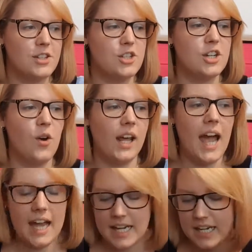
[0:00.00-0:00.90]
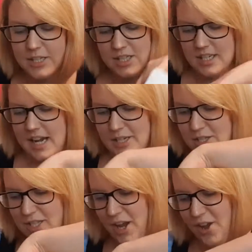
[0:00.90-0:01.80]
So she got it ages and
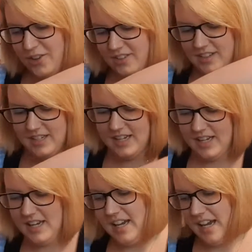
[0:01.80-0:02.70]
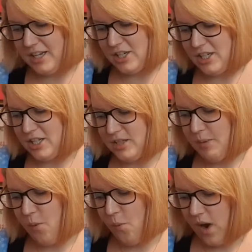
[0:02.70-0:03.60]
ages ago, and she's just
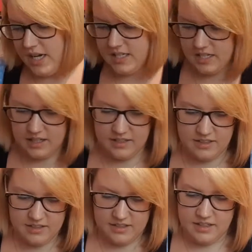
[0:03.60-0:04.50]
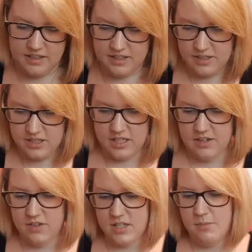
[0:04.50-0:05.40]
been waiting to
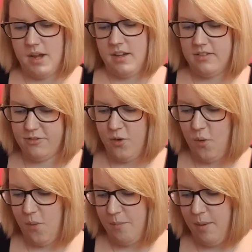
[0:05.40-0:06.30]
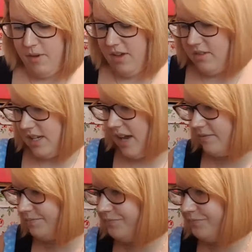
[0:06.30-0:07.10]
give it to me for my birthday.